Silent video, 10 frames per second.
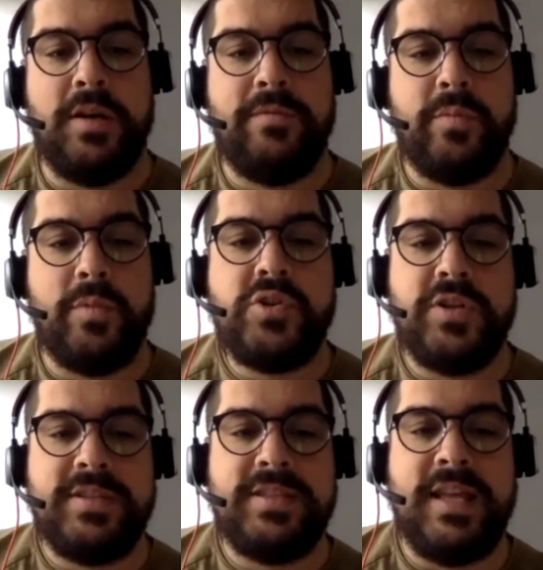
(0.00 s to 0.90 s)
for
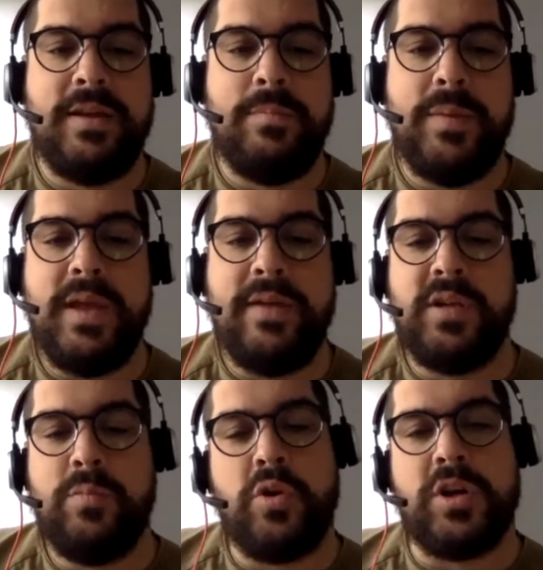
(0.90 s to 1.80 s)
merchants that maybe have a
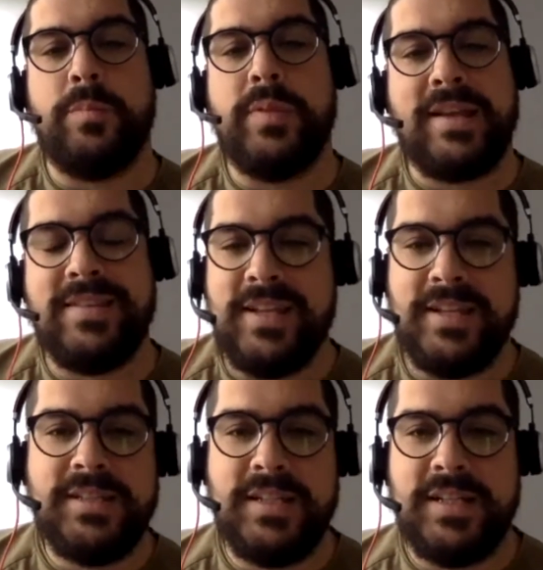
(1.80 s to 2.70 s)
little more complexity
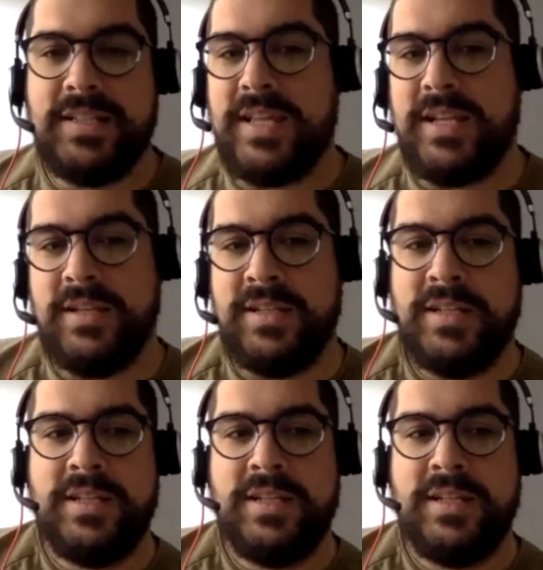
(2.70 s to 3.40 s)
than